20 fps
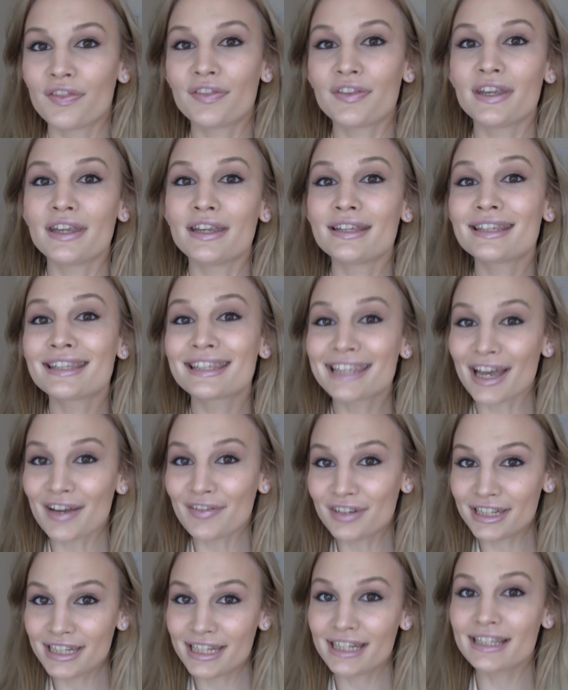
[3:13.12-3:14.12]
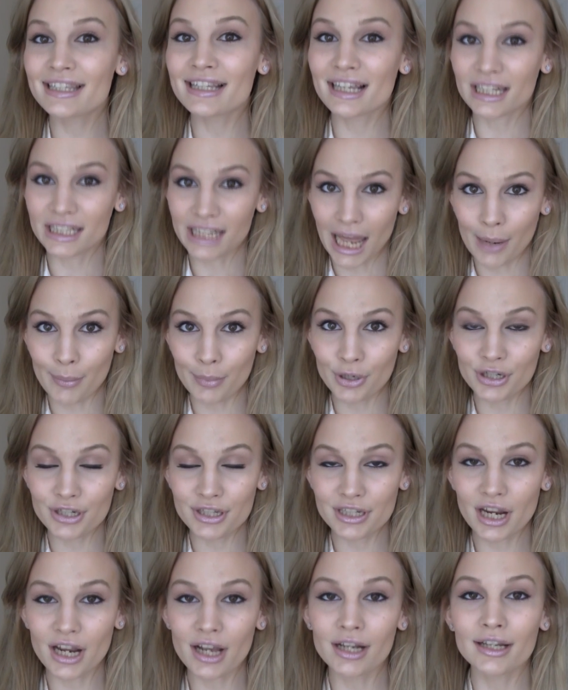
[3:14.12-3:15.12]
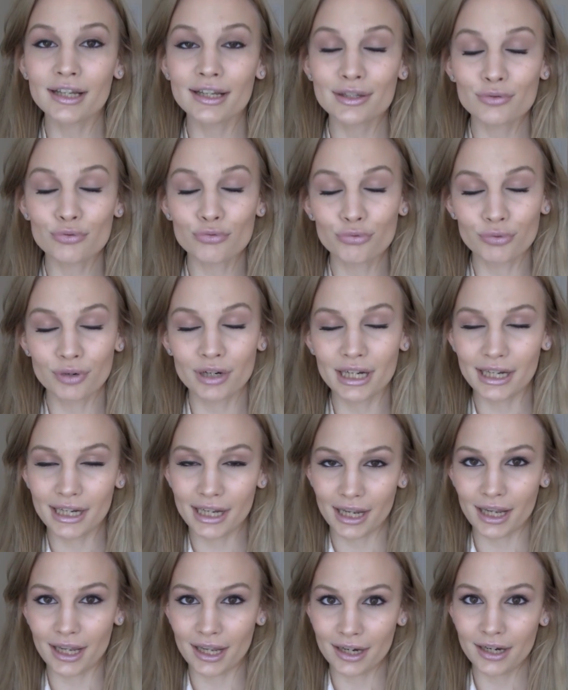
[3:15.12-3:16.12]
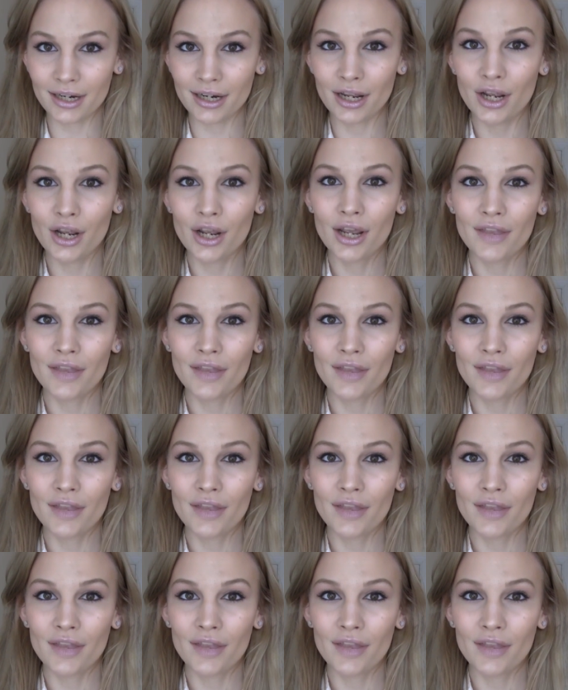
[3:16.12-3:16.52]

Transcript: The 70s glamour style is really in.